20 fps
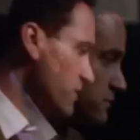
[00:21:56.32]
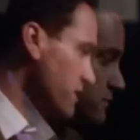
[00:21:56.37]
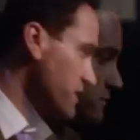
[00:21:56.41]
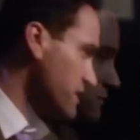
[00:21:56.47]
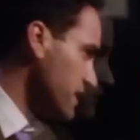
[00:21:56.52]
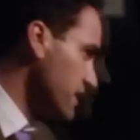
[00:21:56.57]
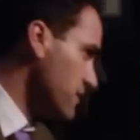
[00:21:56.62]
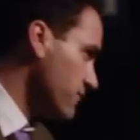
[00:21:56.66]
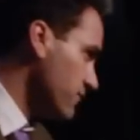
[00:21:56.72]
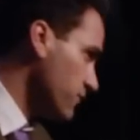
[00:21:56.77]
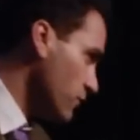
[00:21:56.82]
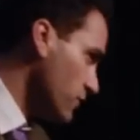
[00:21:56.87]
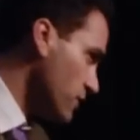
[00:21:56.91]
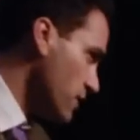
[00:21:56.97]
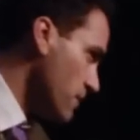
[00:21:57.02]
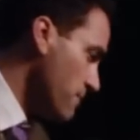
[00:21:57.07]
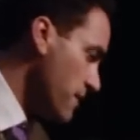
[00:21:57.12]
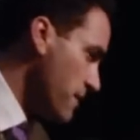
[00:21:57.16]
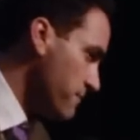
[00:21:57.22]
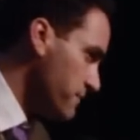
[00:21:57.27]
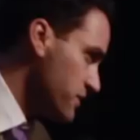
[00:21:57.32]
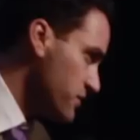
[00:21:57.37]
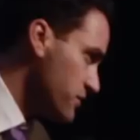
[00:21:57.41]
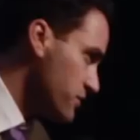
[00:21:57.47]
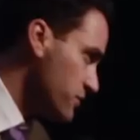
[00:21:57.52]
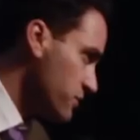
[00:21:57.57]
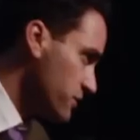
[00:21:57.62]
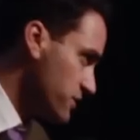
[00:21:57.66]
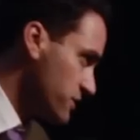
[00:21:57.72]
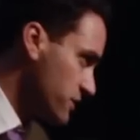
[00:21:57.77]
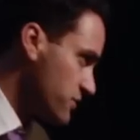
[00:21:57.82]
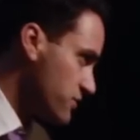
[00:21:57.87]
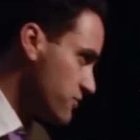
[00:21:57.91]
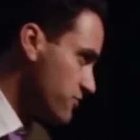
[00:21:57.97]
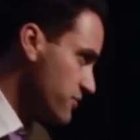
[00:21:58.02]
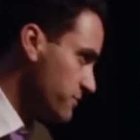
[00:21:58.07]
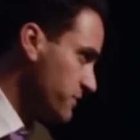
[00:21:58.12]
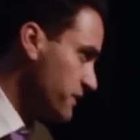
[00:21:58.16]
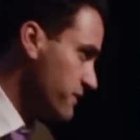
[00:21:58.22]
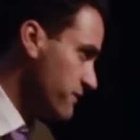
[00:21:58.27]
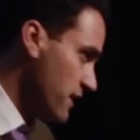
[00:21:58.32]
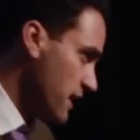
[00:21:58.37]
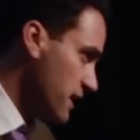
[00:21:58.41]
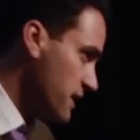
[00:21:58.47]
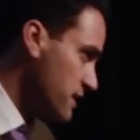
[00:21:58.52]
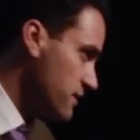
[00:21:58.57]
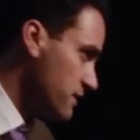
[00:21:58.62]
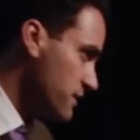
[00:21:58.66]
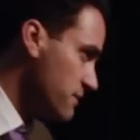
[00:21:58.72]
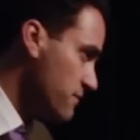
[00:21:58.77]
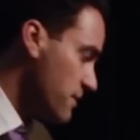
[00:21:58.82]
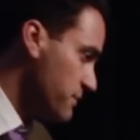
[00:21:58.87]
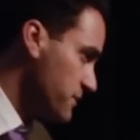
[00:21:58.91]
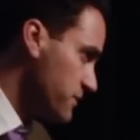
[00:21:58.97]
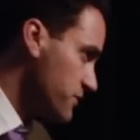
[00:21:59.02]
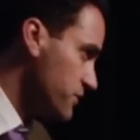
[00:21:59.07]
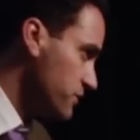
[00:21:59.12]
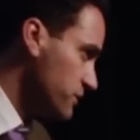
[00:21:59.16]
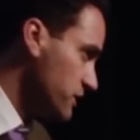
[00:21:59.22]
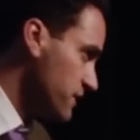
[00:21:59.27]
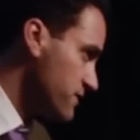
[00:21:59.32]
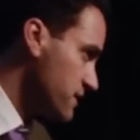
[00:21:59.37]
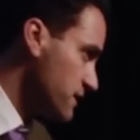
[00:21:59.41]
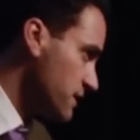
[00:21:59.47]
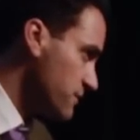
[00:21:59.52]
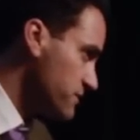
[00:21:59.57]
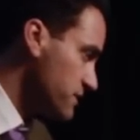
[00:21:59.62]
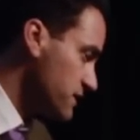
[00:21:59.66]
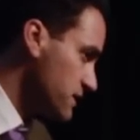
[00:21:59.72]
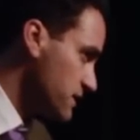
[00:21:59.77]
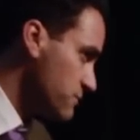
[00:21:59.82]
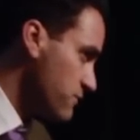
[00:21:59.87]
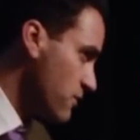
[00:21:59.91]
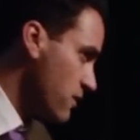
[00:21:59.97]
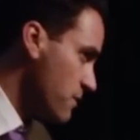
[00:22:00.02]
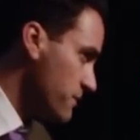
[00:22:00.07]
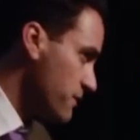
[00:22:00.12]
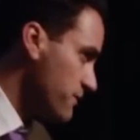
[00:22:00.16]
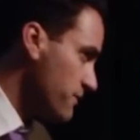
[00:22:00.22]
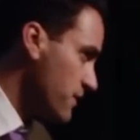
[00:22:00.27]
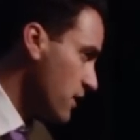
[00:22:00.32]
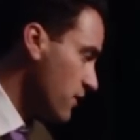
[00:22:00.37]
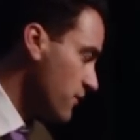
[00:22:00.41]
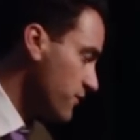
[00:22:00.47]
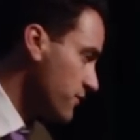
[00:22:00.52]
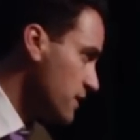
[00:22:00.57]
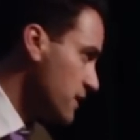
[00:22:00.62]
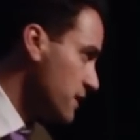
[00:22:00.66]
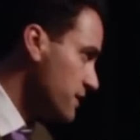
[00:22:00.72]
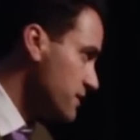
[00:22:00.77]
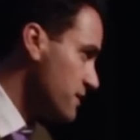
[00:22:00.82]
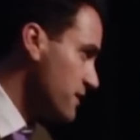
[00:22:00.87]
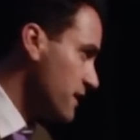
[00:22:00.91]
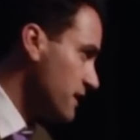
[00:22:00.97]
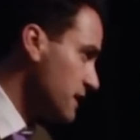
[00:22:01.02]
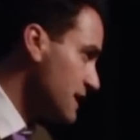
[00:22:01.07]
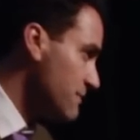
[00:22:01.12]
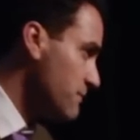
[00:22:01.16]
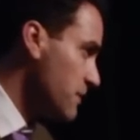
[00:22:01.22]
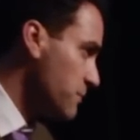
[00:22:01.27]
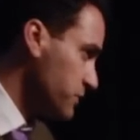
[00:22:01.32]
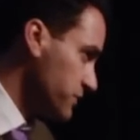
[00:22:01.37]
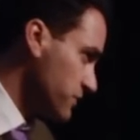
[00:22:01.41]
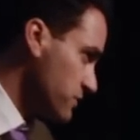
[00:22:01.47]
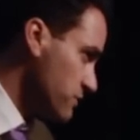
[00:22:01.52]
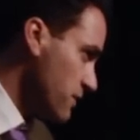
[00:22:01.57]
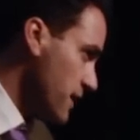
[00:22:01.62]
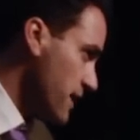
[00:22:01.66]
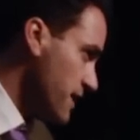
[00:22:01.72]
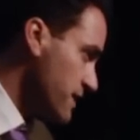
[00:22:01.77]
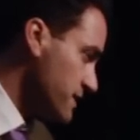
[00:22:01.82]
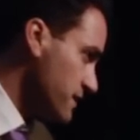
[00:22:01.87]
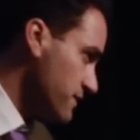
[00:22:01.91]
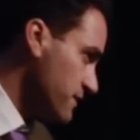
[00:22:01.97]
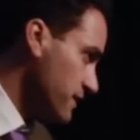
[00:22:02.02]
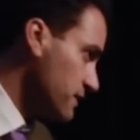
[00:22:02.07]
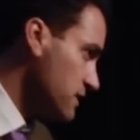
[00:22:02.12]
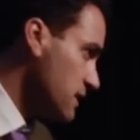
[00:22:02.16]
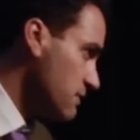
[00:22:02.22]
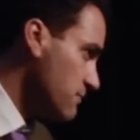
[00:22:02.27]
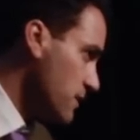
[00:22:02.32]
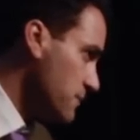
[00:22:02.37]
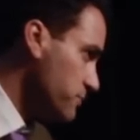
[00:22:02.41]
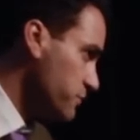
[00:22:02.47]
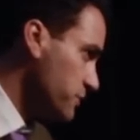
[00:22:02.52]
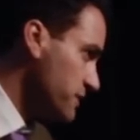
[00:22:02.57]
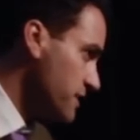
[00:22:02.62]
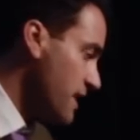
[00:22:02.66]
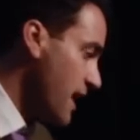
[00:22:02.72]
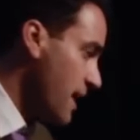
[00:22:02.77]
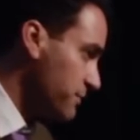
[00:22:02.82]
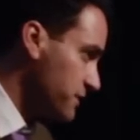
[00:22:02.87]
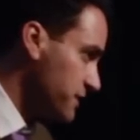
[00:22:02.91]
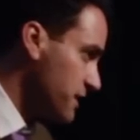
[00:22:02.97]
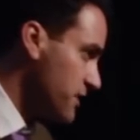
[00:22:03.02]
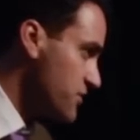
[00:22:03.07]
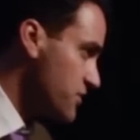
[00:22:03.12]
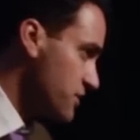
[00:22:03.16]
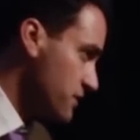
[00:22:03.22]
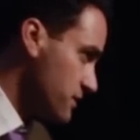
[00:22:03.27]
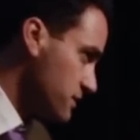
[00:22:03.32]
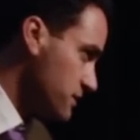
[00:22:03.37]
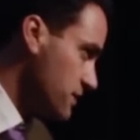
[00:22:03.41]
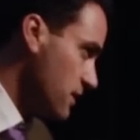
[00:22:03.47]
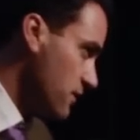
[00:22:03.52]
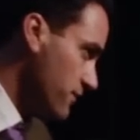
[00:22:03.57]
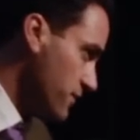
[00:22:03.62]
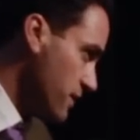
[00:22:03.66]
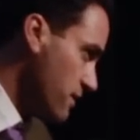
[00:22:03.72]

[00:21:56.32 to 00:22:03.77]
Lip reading: in the state of Florida, Amendment 2 is extremely vague, and Amendment 2 leaves it up to the Department of Health to then come up with the regs and then come up with the application itself